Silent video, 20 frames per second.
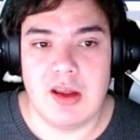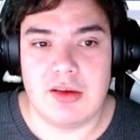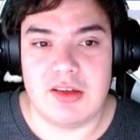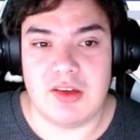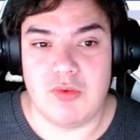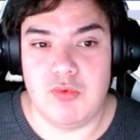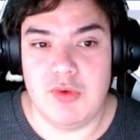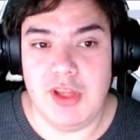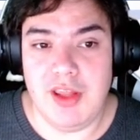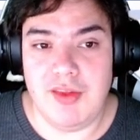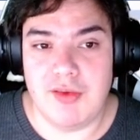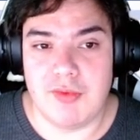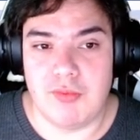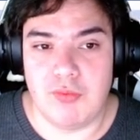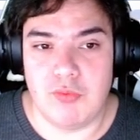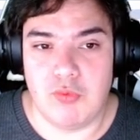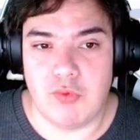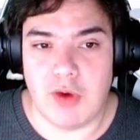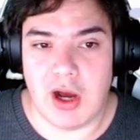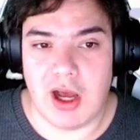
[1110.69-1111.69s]
The
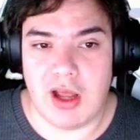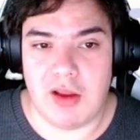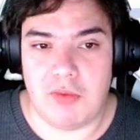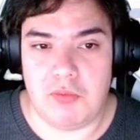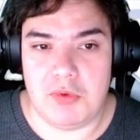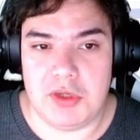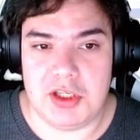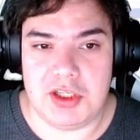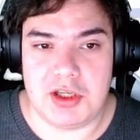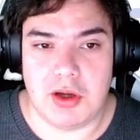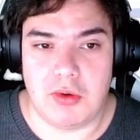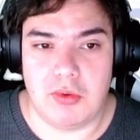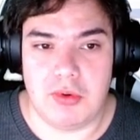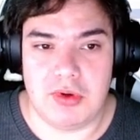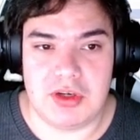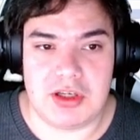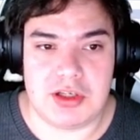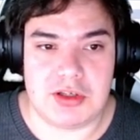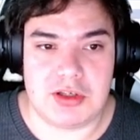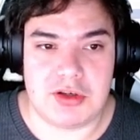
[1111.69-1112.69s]
reason why we
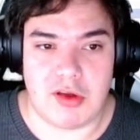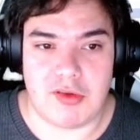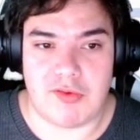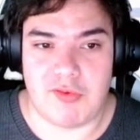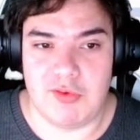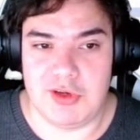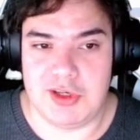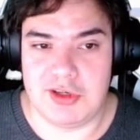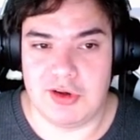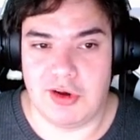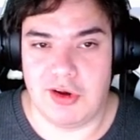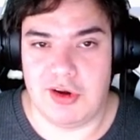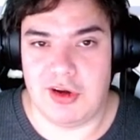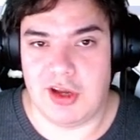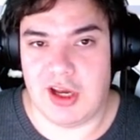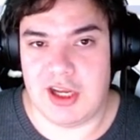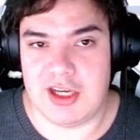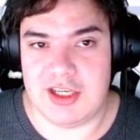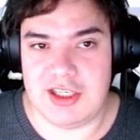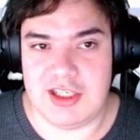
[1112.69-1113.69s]
don't just return
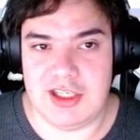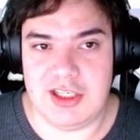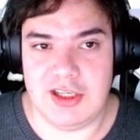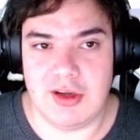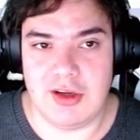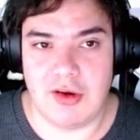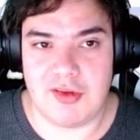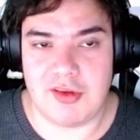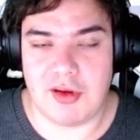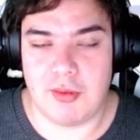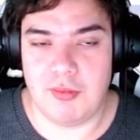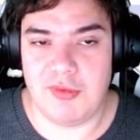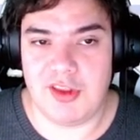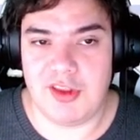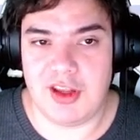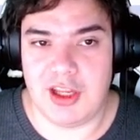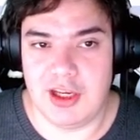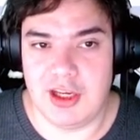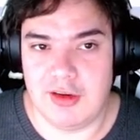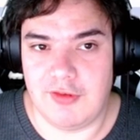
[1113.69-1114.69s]
ID or
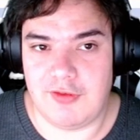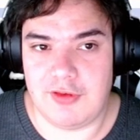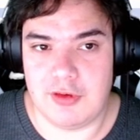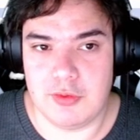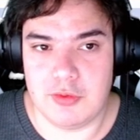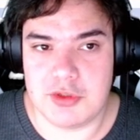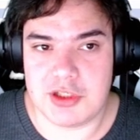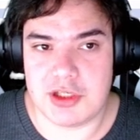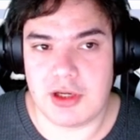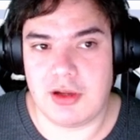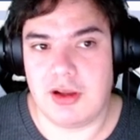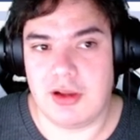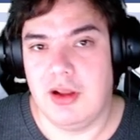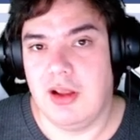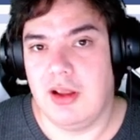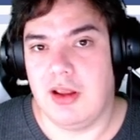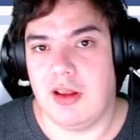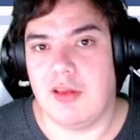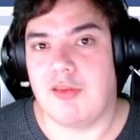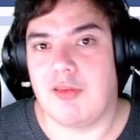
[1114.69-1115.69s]
something in the future
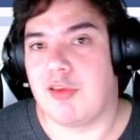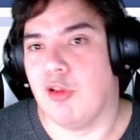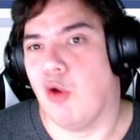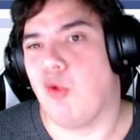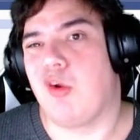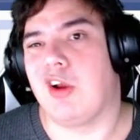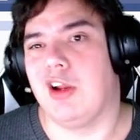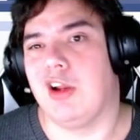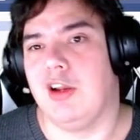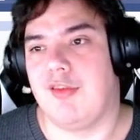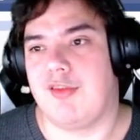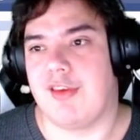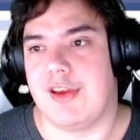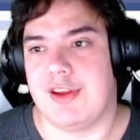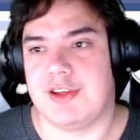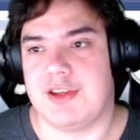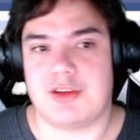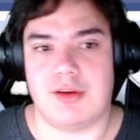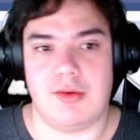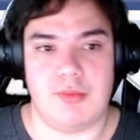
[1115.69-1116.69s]
is
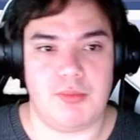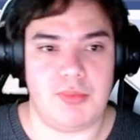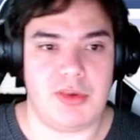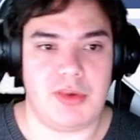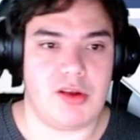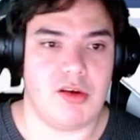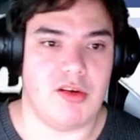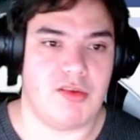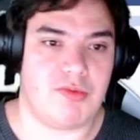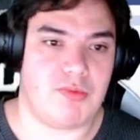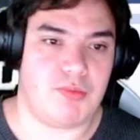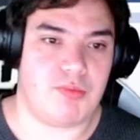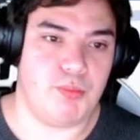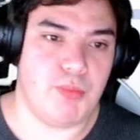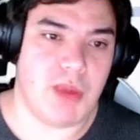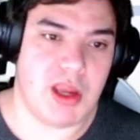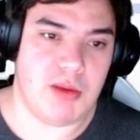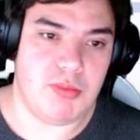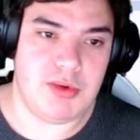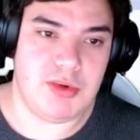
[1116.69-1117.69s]
localization, because
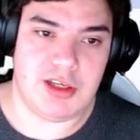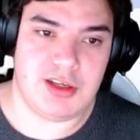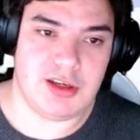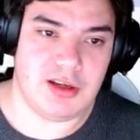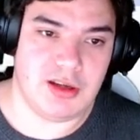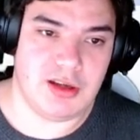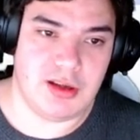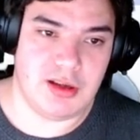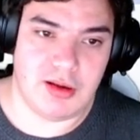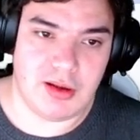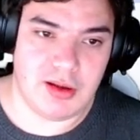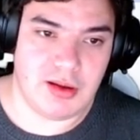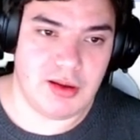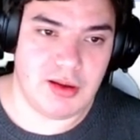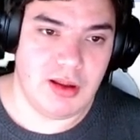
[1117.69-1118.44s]
maybe the